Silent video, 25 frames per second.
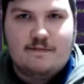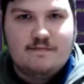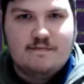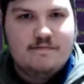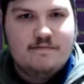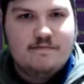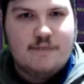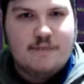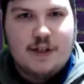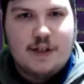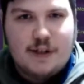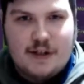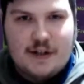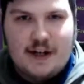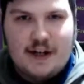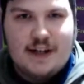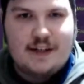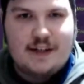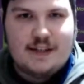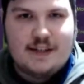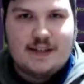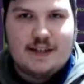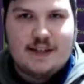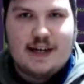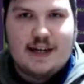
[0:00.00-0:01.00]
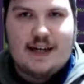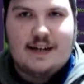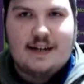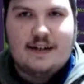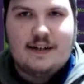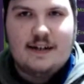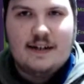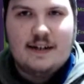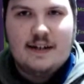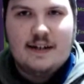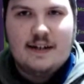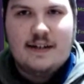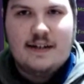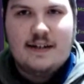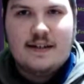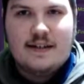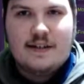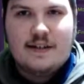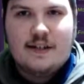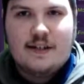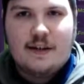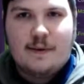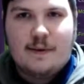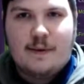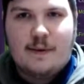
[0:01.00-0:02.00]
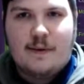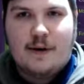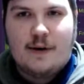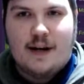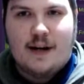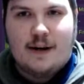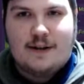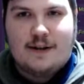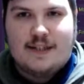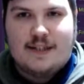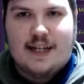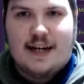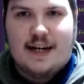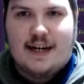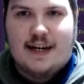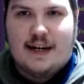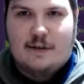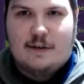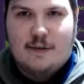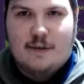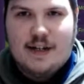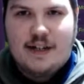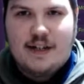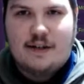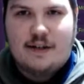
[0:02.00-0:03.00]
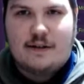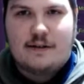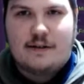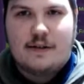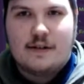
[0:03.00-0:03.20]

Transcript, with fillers: you can understand. you know we want to go attacking? We do.